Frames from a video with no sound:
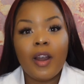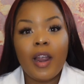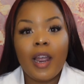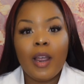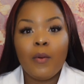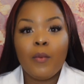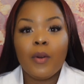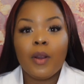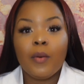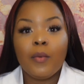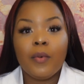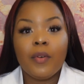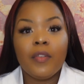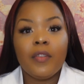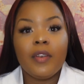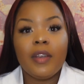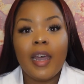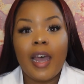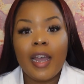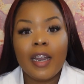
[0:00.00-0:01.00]
I work
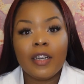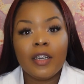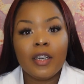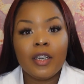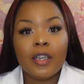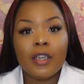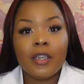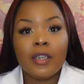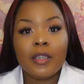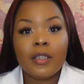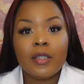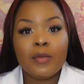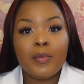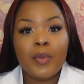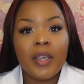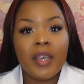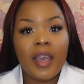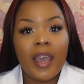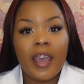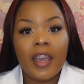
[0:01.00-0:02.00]
with doctors,
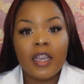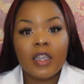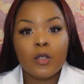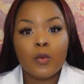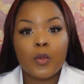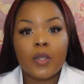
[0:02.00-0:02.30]
PAs,